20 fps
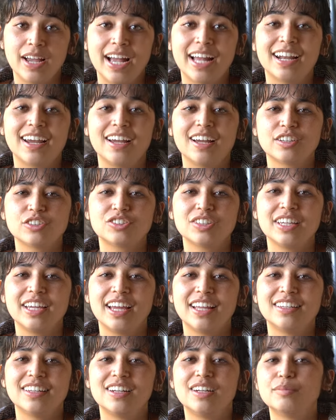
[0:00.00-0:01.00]
And I actually
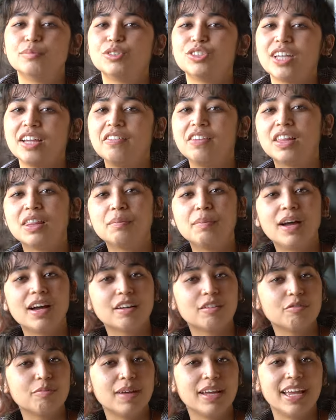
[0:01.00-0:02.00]
ended up shaving the
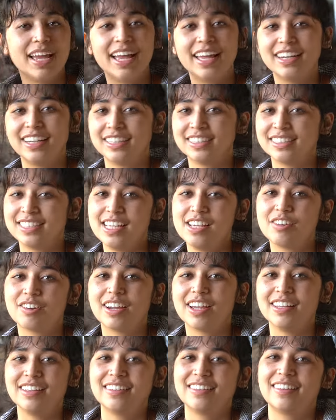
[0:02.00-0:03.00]
back of my head in
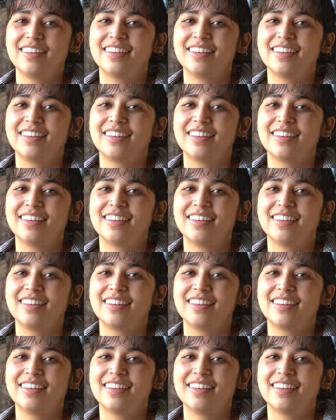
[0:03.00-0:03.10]
secret